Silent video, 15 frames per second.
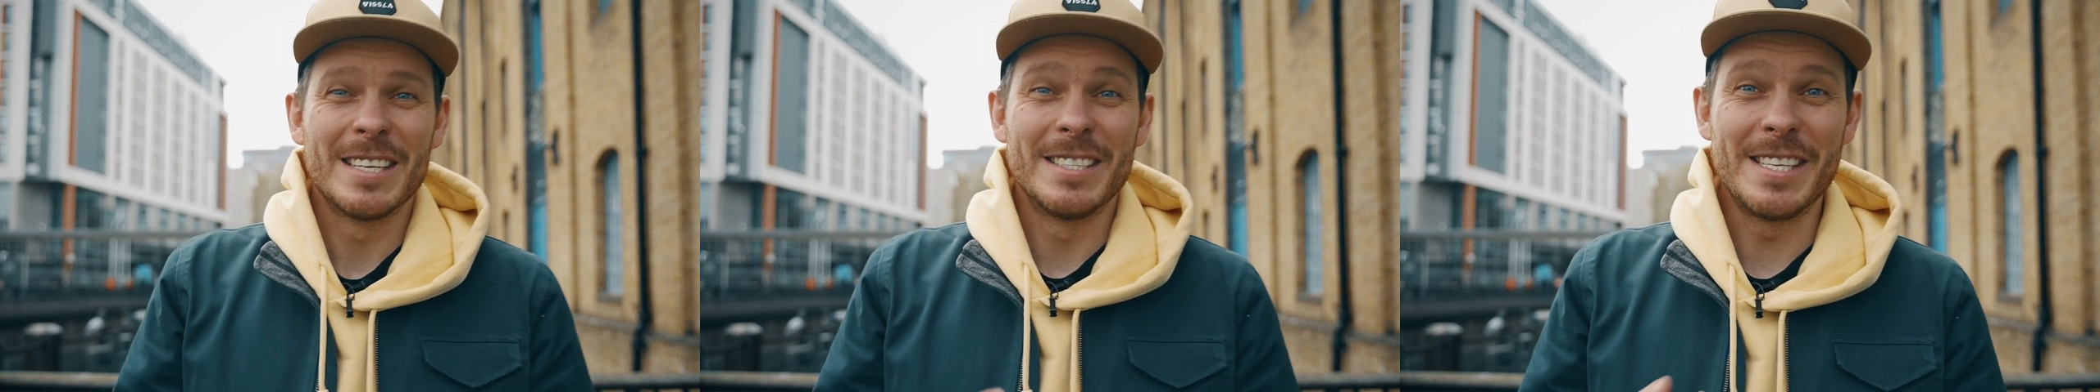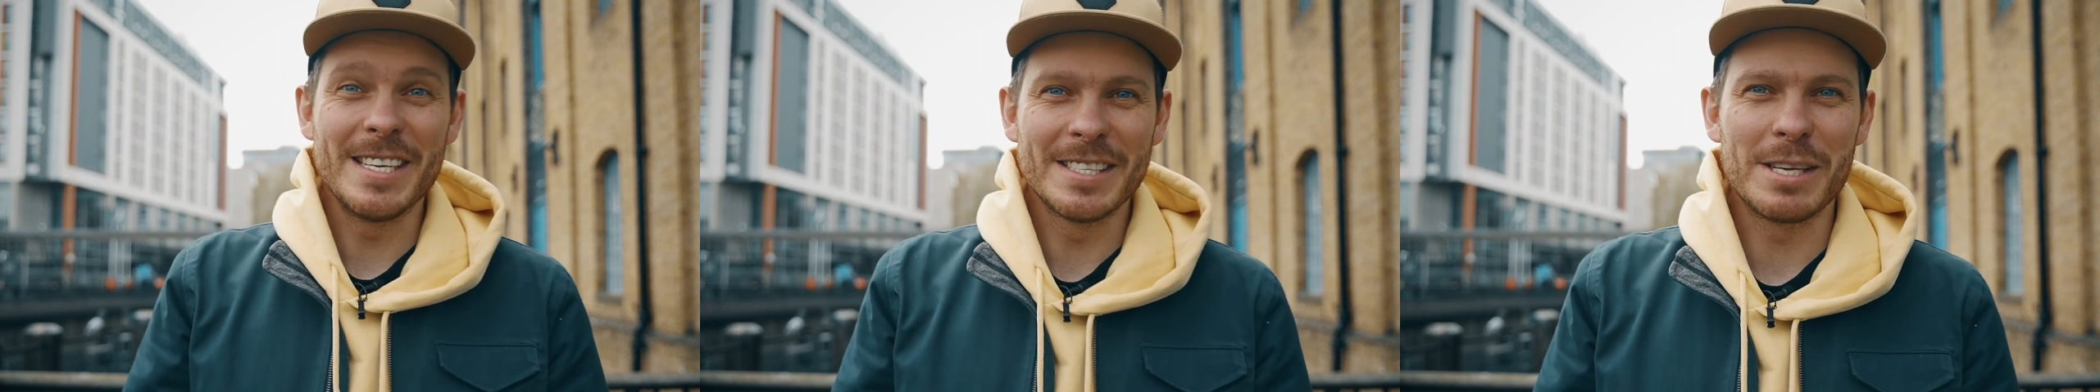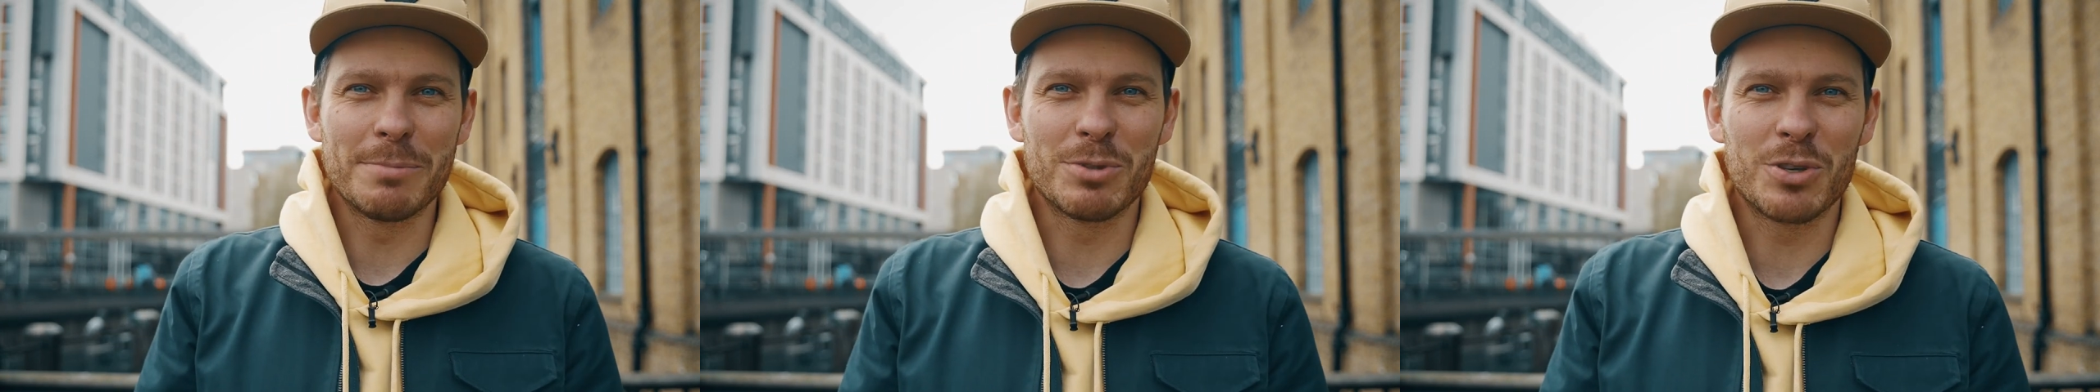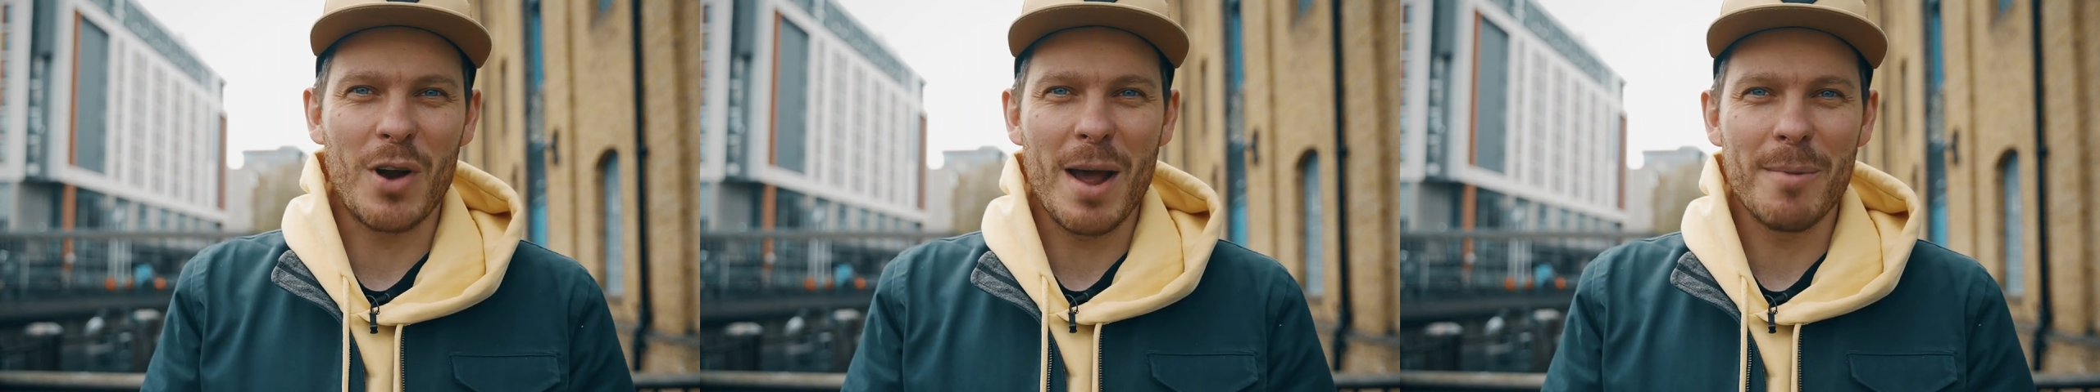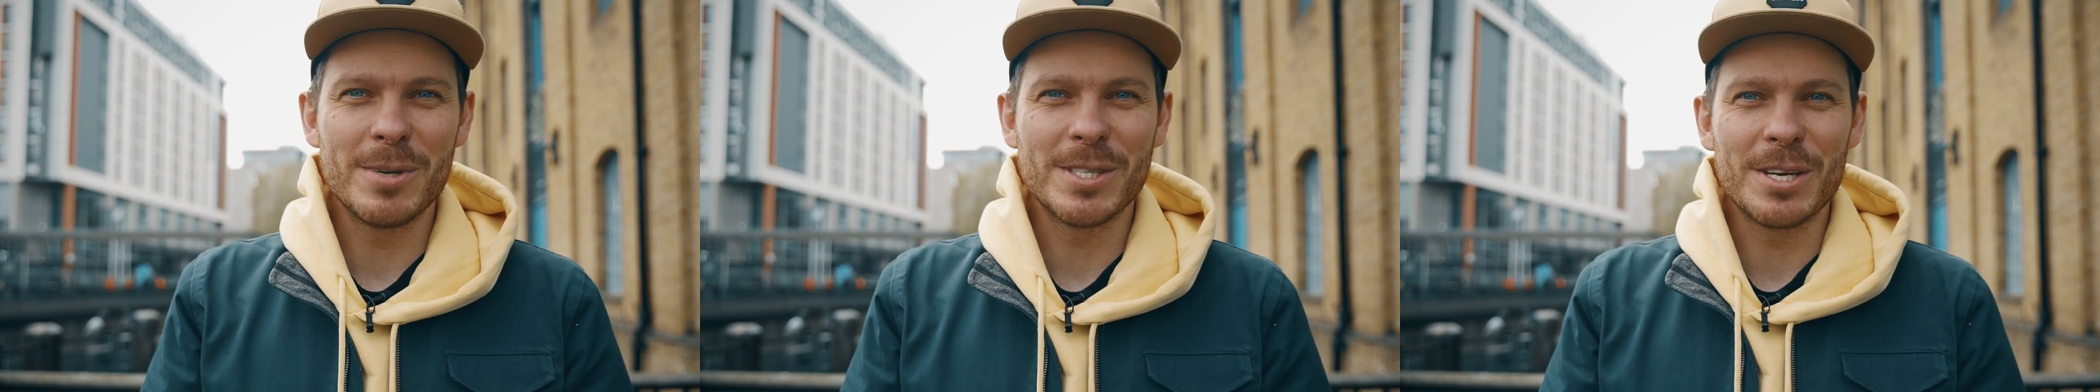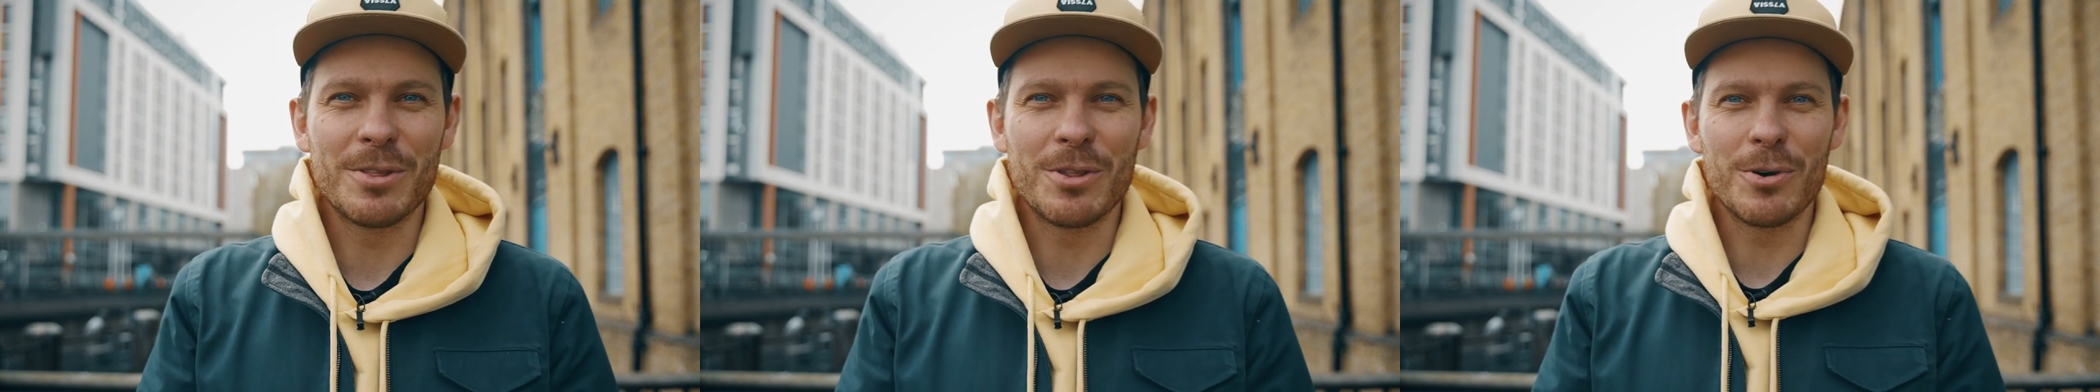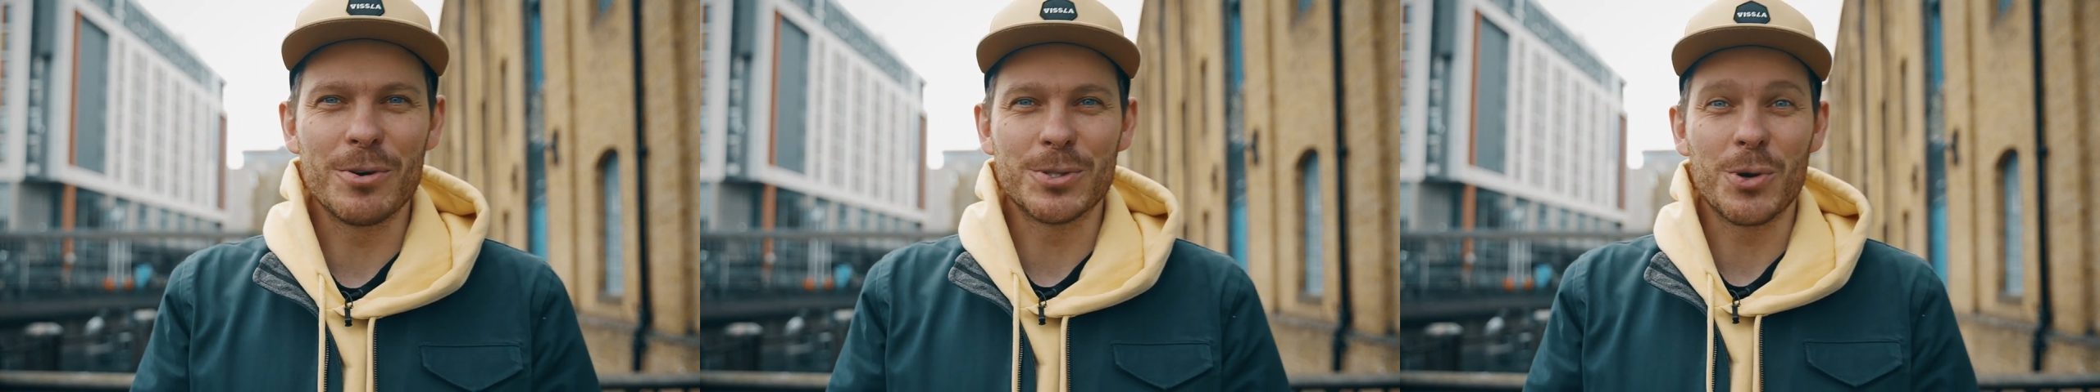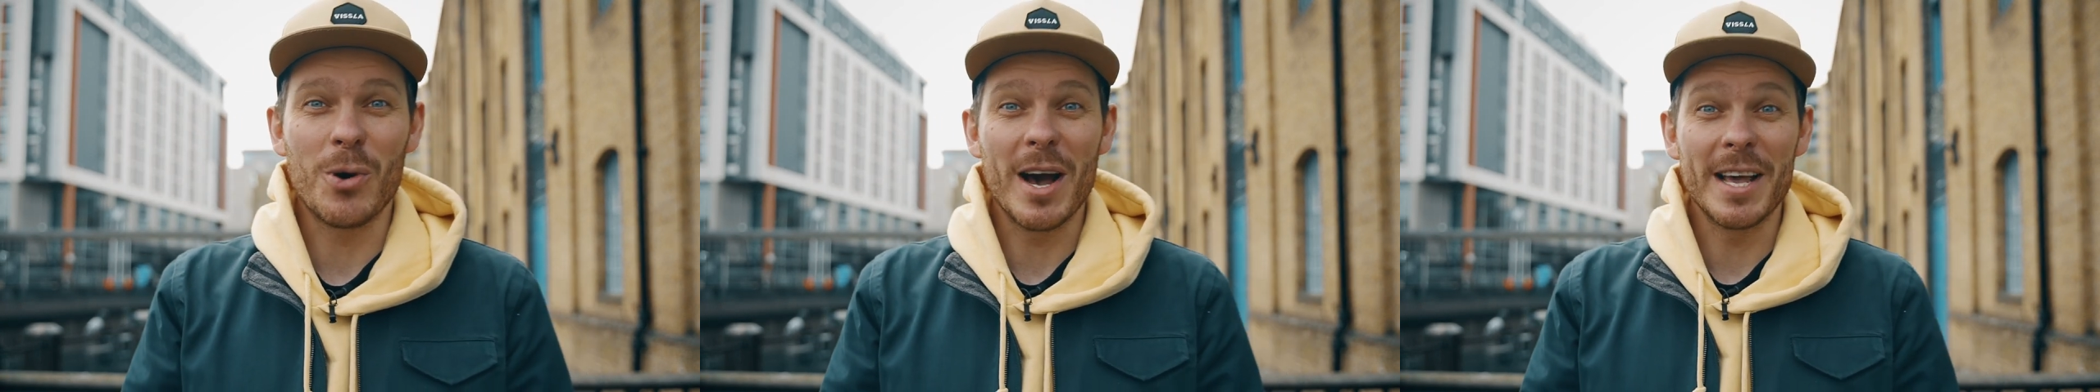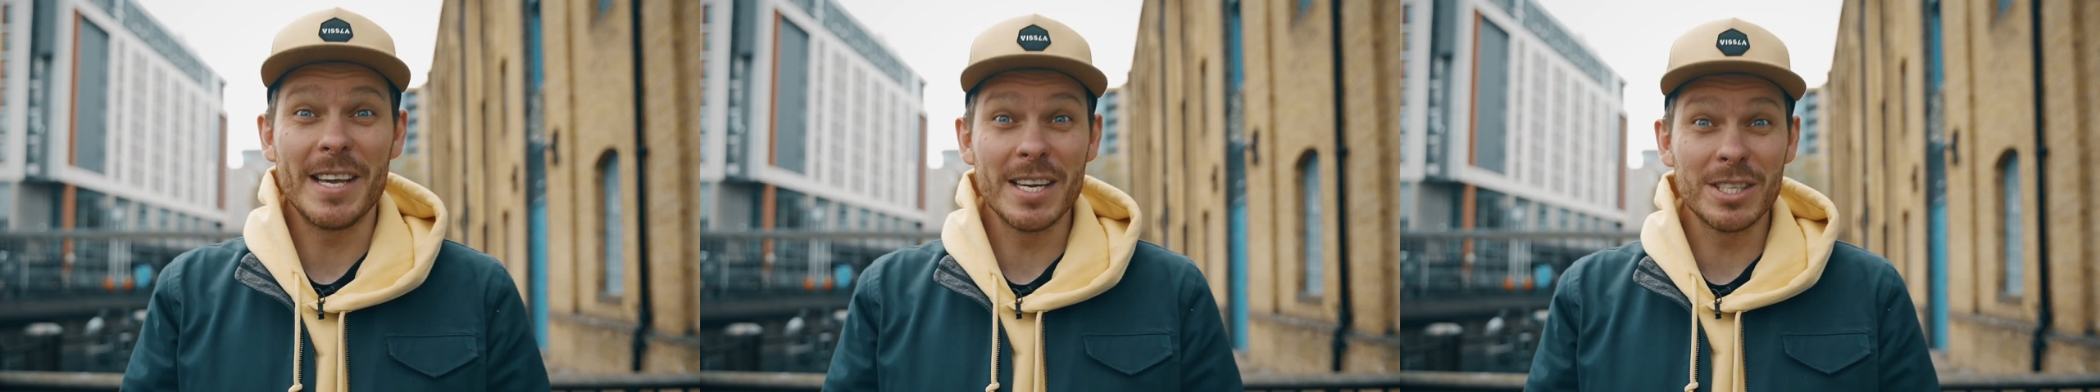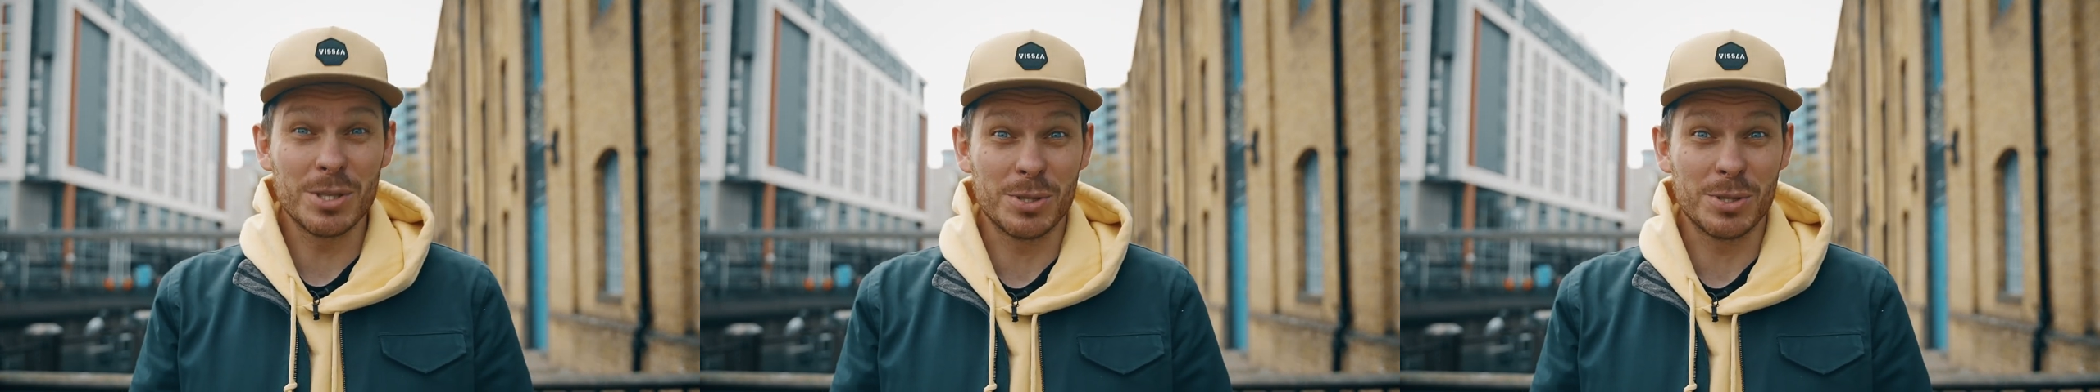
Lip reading: dear subscribers and those who are yet